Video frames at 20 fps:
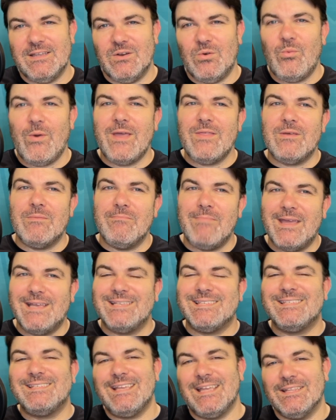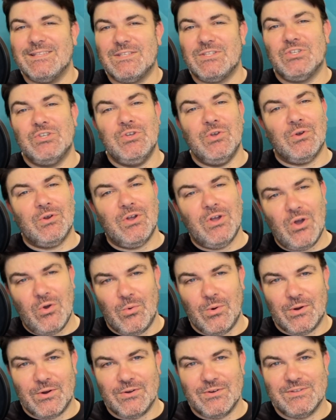in a way that makes sense to your
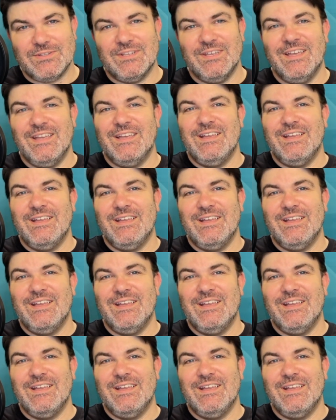coworkers,